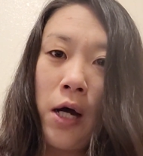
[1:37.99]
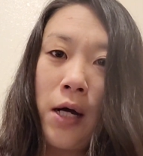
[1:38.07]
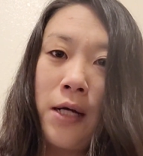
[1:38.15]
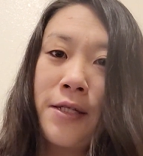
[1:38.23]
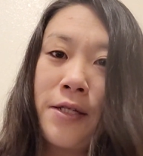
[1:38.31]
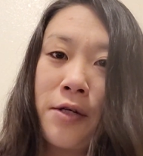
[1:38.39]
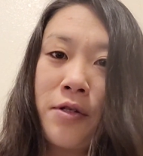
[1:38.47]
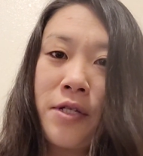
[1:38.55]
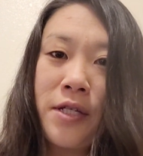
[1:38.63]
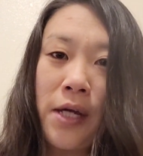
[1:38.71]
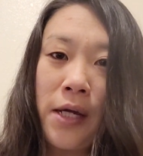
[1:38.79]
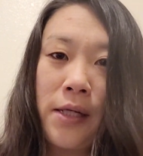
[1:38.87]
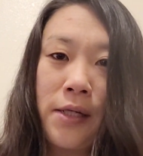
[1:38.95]

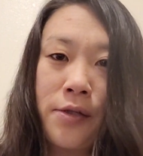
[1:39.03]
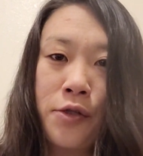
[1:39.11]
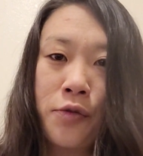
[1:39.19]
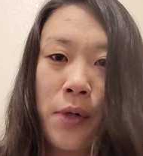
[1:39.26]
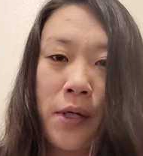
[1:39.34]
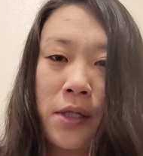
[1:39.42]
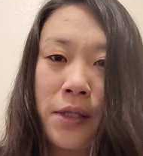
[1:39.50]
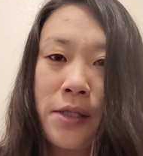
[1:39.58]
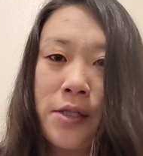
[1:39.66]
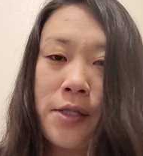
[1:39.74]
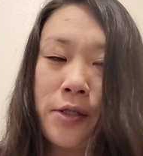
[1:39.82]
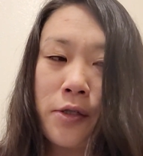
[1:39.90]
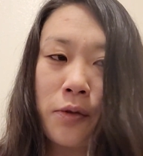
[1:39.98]
associated directly
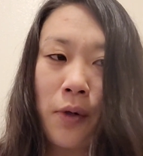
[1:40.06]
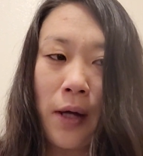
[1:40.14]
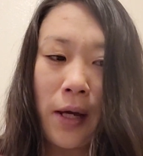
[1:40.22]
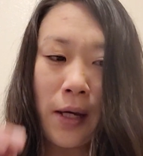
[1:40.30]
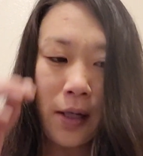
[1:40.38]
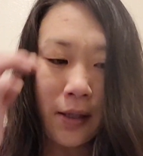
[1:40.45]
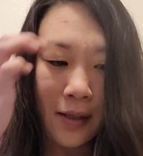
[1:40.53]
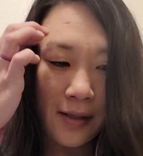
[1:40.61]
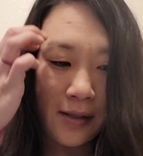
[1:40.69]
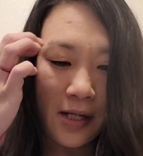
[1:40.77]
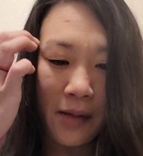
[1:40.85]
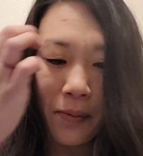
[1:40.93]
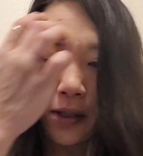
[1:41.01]
to and
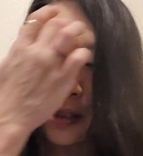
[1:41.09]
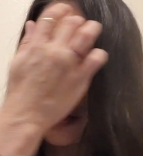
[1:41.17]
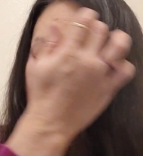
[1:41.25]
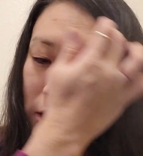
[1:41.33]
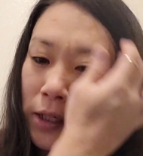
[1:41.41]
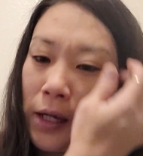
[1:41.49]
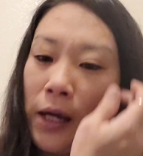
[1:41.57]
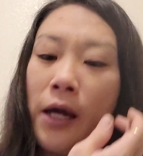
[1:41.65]
typically on